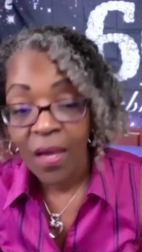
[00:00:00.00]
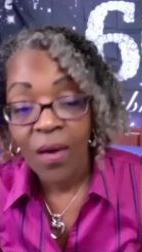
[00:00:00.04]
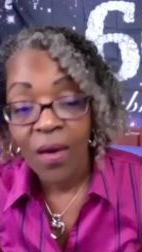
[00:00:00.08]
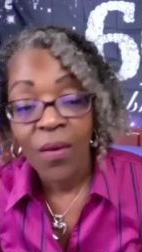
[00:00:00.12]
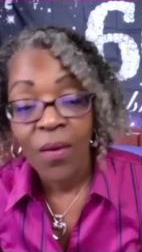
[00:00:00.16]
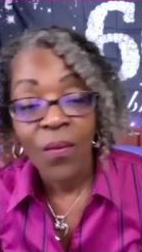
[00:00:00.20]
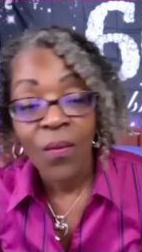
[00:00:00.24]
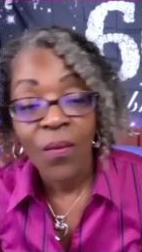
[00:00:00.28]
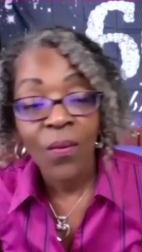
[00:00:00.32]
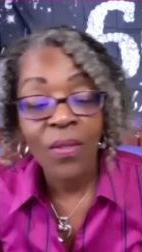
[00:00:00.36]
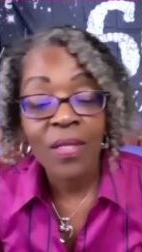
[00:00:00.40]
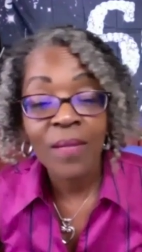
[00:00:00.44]

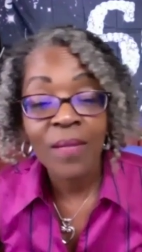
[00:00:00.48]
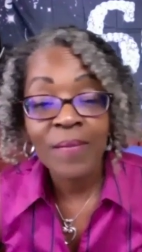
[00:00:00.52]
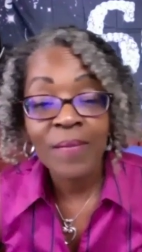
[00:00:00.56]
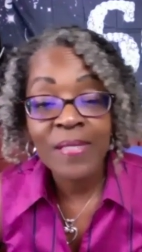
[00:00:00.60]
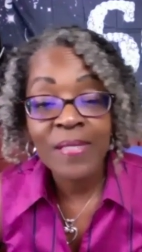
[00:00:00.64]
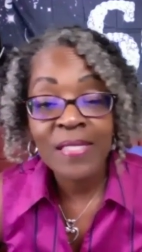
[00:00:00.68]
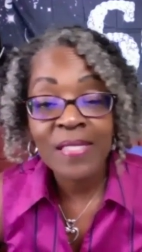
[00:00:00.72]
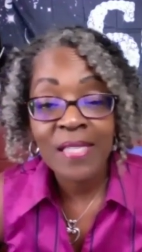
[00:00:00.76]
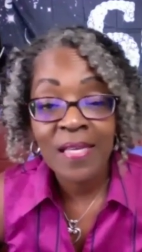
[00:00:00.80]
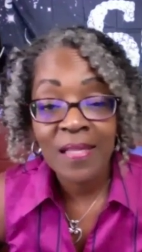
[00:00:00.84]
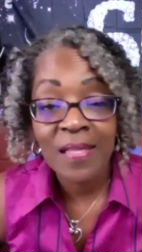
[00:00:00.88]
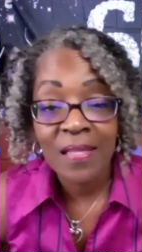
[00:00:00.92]
Well, let me
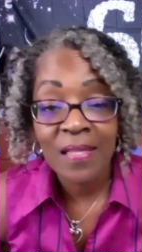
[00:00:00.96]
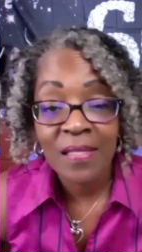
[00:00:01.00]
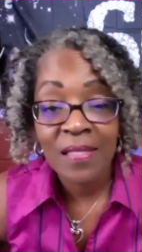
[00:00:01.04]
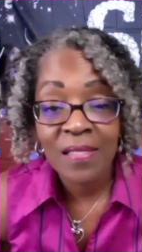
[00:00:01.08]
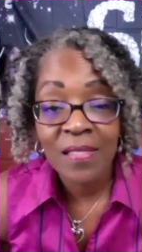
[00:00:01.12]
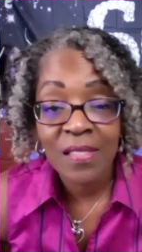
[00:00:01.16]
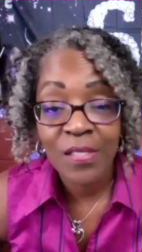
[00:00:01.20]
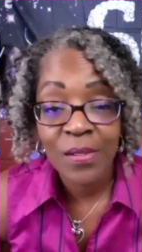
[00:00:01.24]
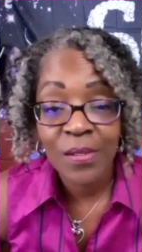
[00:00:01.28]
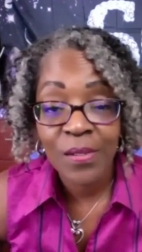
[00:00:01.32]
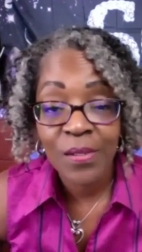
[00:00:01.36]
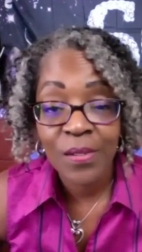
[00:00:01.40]
say this
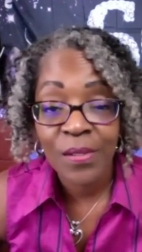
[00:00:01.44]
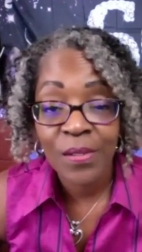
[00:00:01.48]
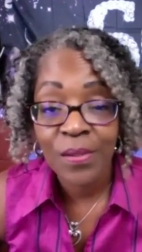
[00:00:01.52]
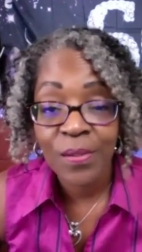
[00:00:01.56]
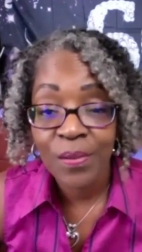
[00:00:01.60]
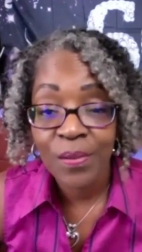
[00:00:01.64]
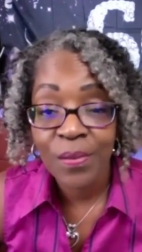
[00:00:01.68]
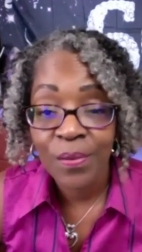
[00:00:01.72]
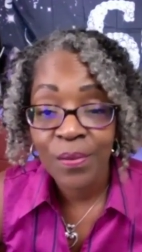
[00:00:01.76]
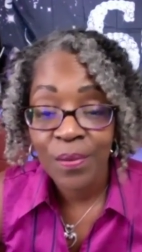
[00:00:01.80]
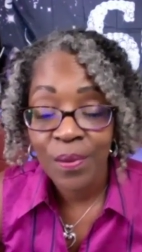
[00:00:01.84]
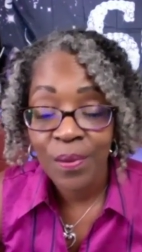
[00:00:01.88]
to
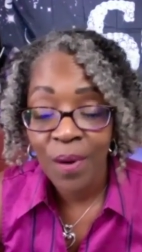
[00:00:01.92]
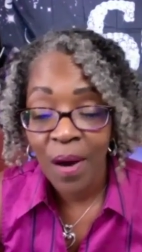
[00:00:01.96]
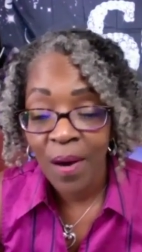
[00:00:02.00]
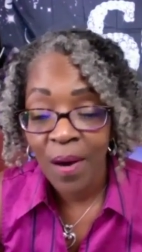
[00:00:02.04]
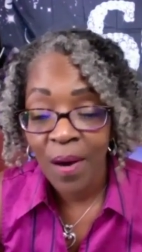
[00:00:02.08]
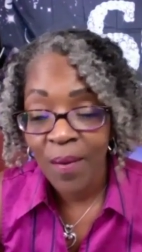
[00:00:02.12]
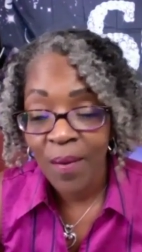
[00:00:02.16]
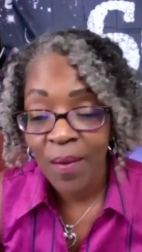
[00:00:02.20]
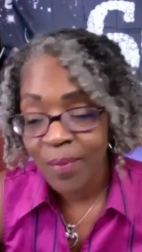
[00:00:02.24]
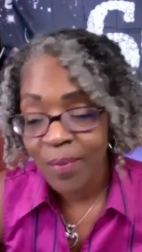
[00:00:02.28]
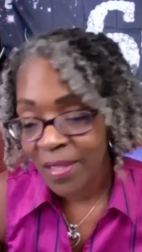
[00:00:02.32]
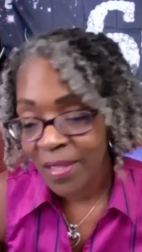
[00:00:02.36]
you,
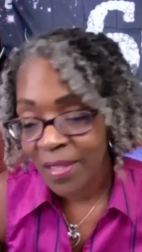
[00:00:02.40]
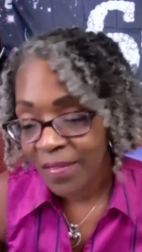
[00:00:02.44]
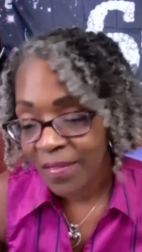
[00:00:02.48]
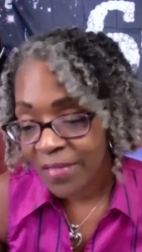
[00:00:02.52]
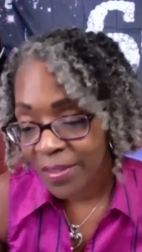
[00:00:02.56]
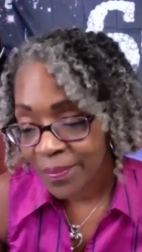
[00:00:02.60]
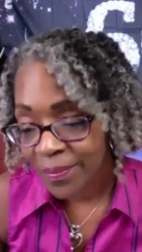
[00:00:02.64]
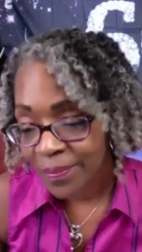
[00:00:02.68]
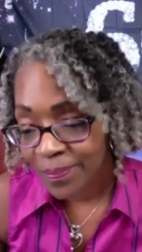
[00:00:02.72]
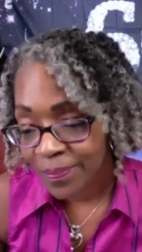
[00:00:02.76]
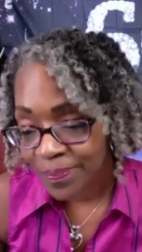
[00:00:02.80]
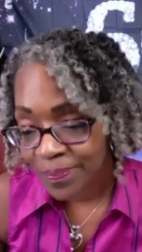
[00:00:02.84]
um,
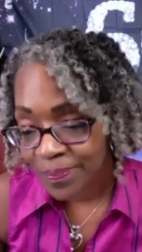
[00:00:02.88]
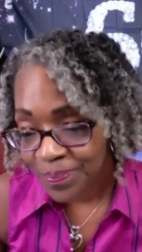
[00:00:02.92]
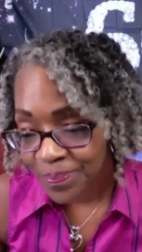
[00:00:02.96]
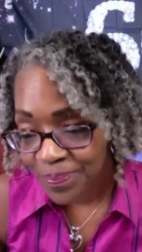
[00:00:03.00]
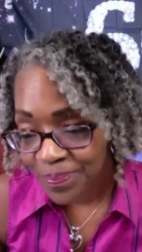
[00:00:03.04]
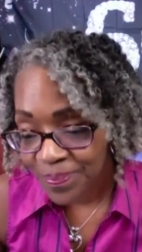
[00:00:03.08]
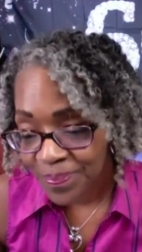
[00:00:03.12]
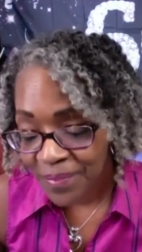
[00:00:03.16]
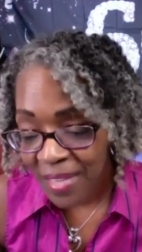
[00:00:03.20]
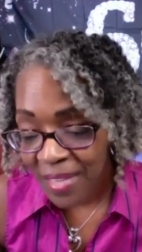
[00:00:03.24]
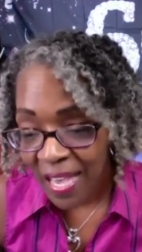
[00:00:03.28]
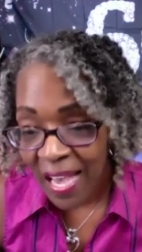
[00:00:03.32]
beloved.
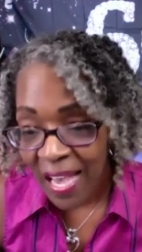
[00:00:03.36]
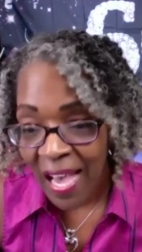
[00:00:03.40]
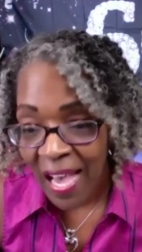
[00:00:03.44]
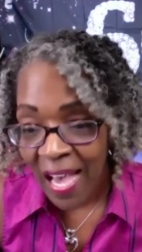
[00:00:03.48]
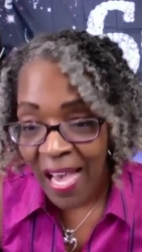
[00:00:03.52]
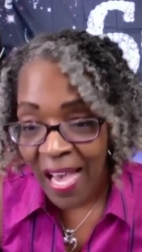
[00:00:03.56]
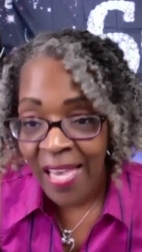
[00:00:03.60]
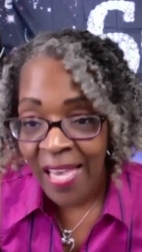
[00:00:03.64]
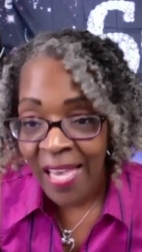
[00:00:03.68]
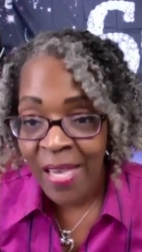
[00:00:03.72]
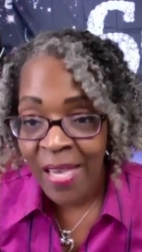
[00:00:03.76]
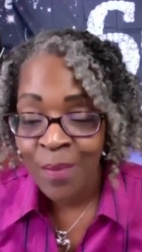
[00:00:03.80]

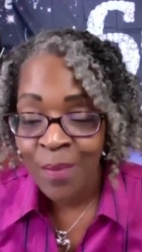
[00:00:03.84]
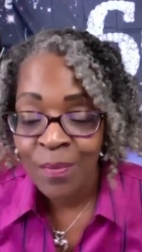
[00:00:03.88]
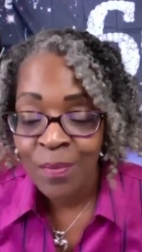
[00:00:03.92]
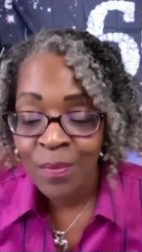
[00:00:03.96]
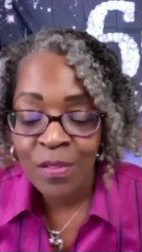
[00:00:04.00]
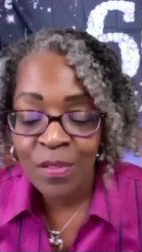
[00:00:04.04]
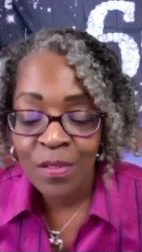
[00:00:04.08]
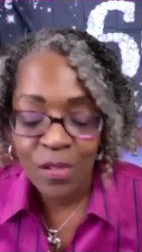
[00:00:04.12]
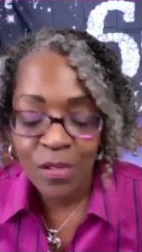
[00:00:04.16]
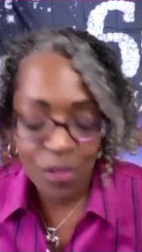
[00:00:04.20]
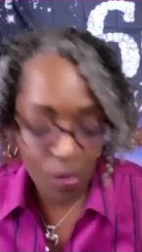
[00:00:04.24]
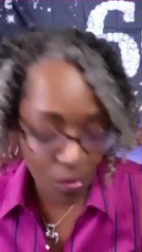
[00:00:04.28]
I am
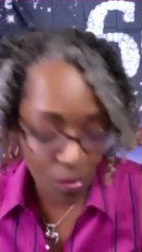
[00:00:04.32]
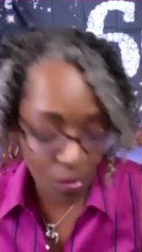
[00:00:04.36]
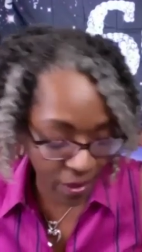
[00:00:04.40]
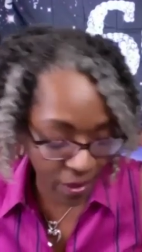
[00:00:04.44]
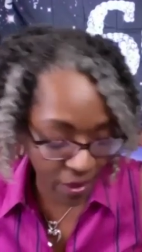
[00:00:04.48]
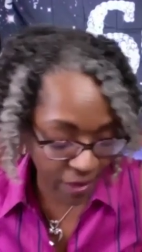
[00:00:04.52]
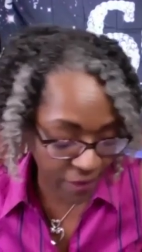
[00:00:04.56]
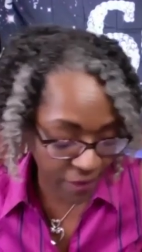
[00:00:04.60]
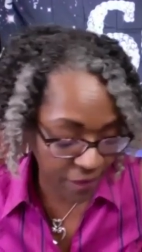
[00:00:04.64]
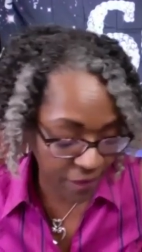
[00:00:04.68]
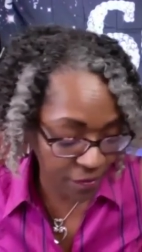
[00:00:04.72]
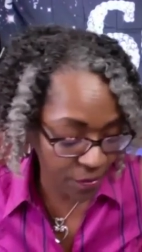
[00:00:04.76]
so
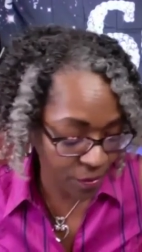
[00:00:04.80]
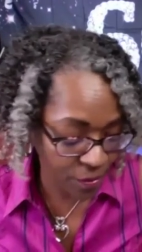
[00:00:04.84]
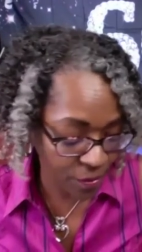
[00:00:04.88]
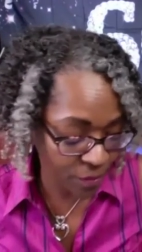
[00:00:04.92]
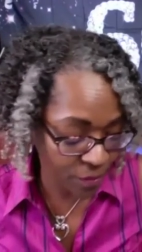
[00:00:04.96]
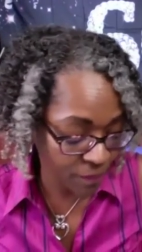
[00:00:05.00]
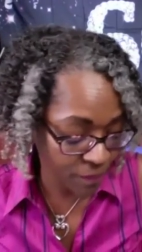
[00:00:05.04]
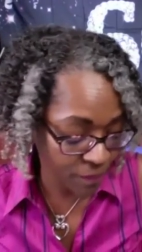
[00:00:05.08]
grateful